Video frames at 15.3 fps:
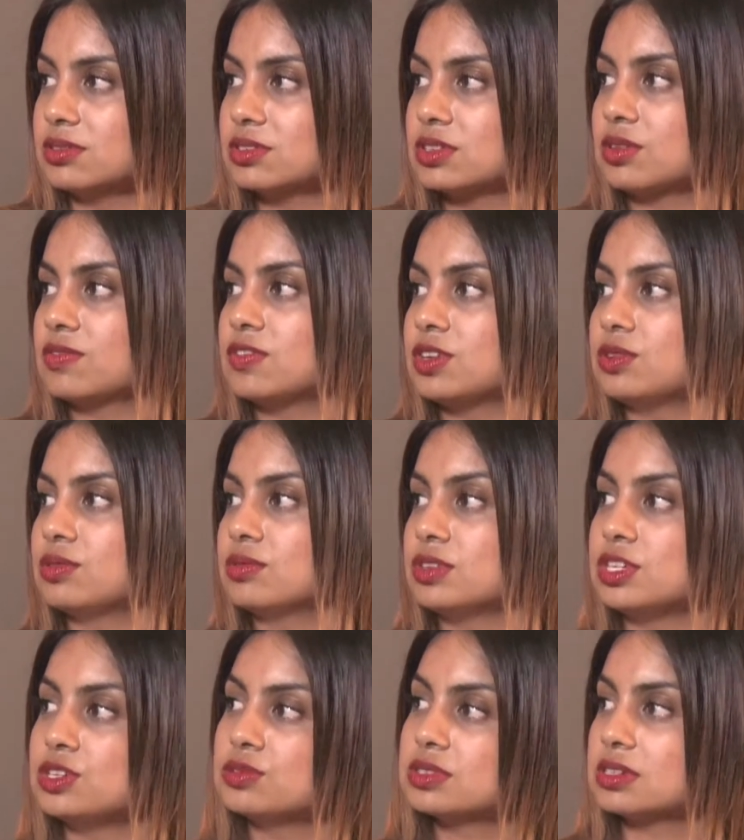so if you
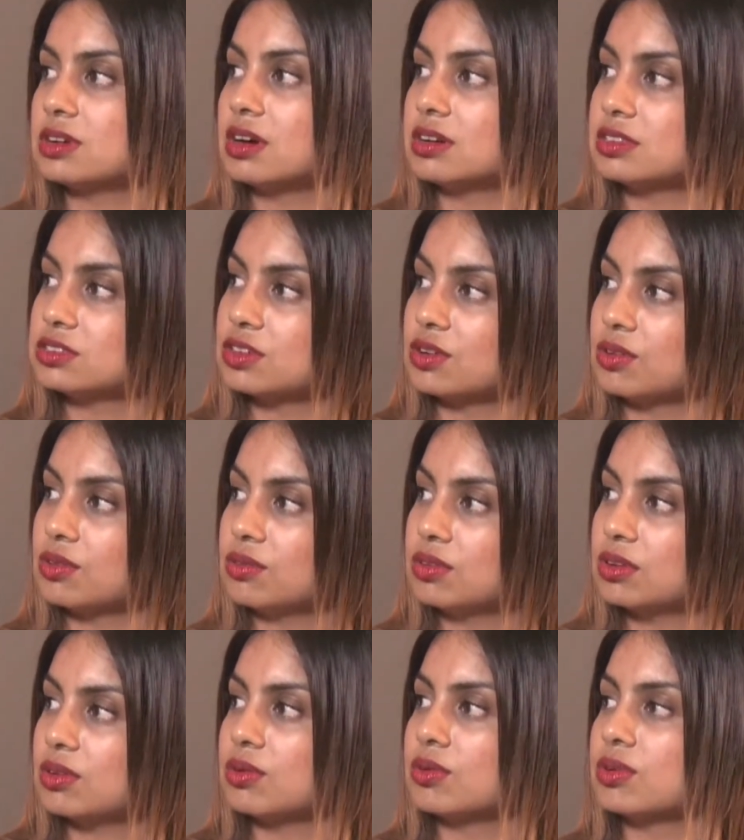use it on its
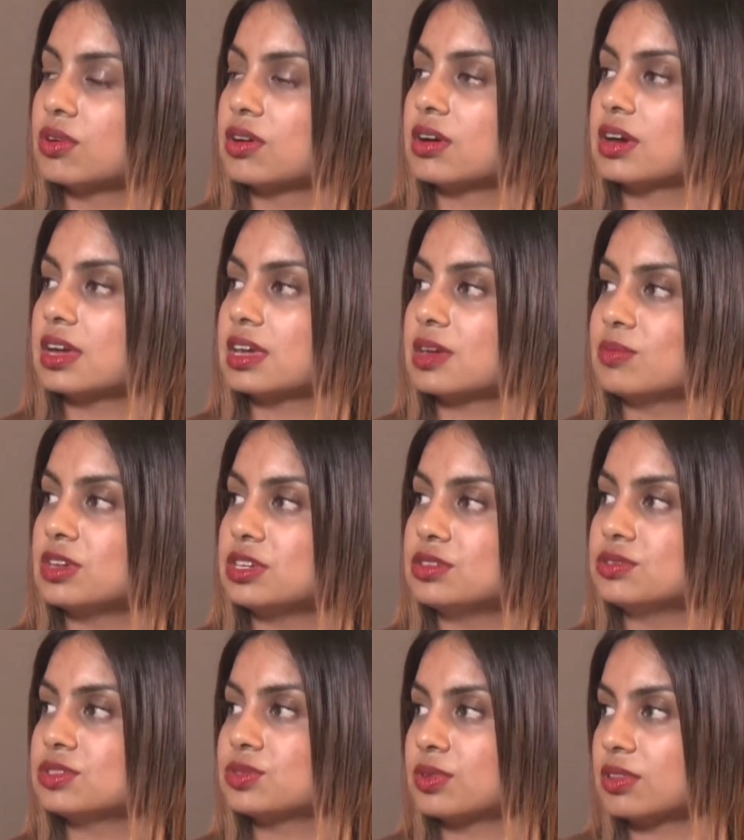own or it can be
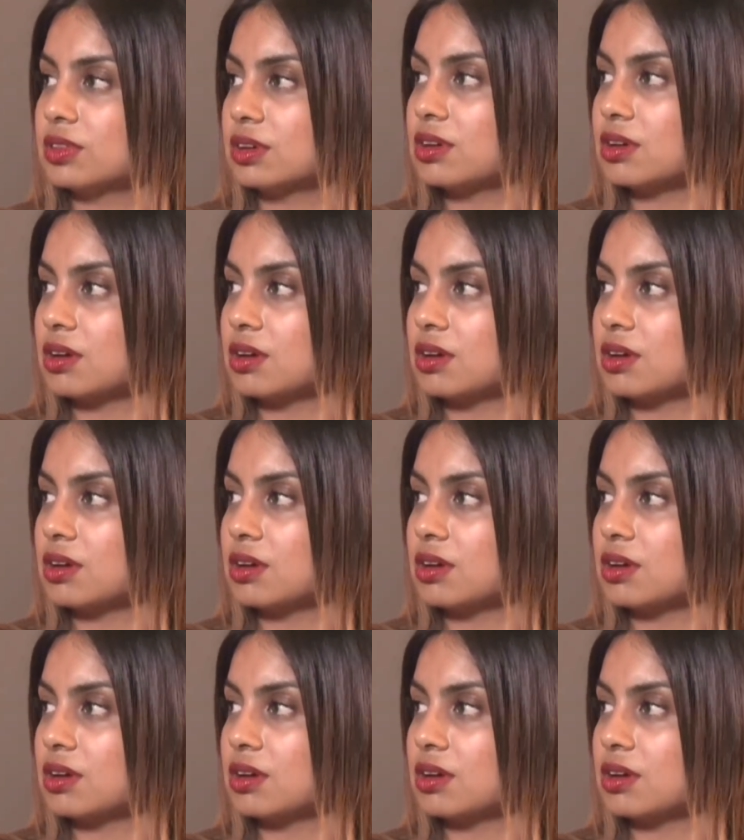used with a